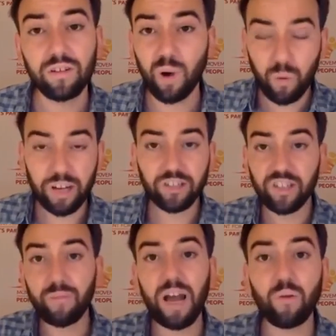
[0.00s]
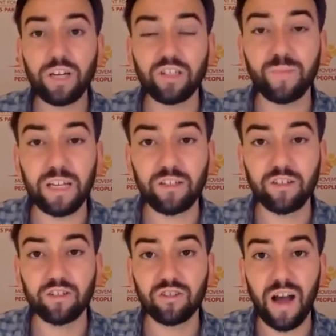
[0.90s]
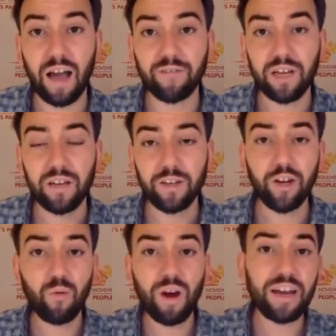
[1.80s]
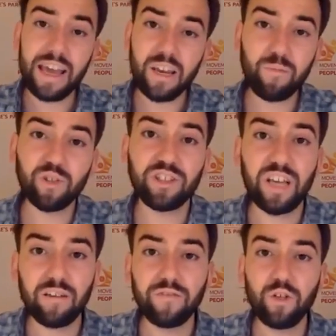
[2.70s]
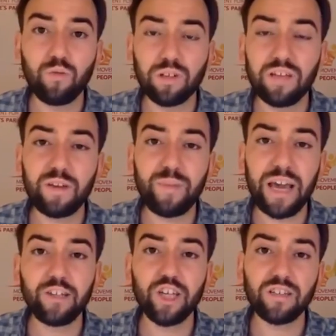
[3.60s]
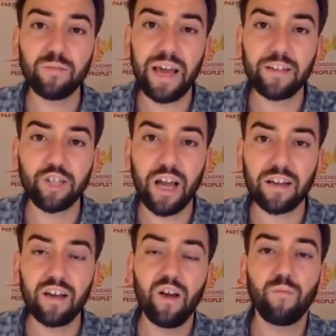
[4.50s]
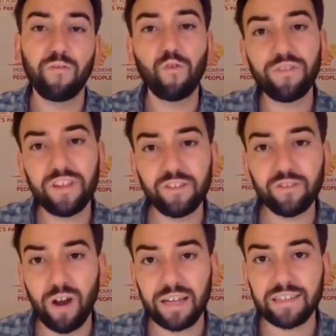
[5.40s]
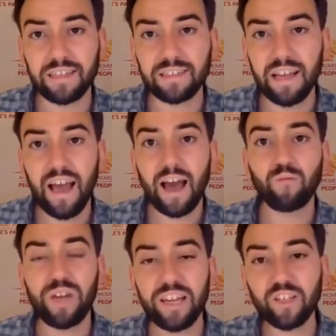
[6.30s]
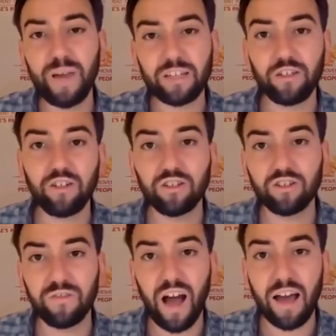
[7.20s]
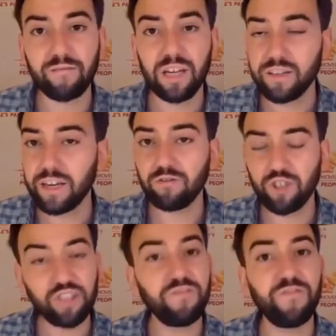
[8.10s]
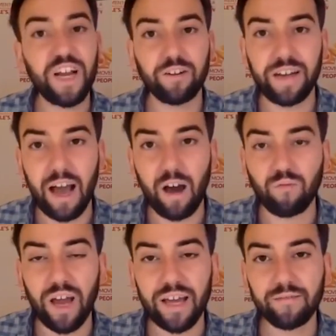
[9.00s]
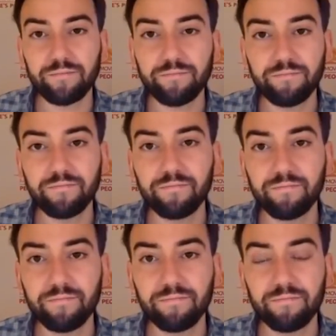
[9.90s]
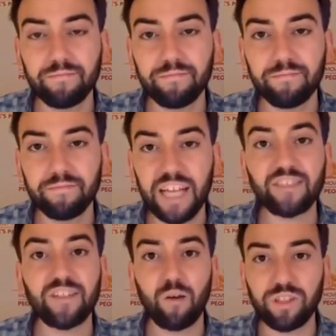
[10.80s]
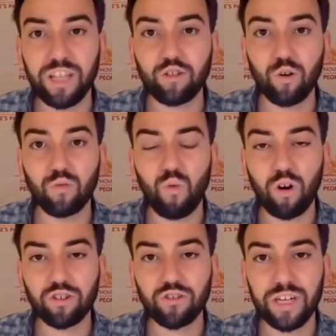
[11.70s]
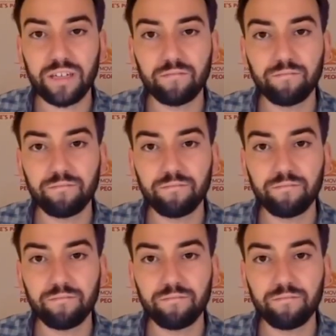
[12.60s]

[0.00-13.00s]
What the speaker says: But somehow we expect you to survive. You know what? 80% of you were living paycheck to paycheck before this crisis, and we expect you to survive. You know, just figure it out, right? That's not what they told Wall Street.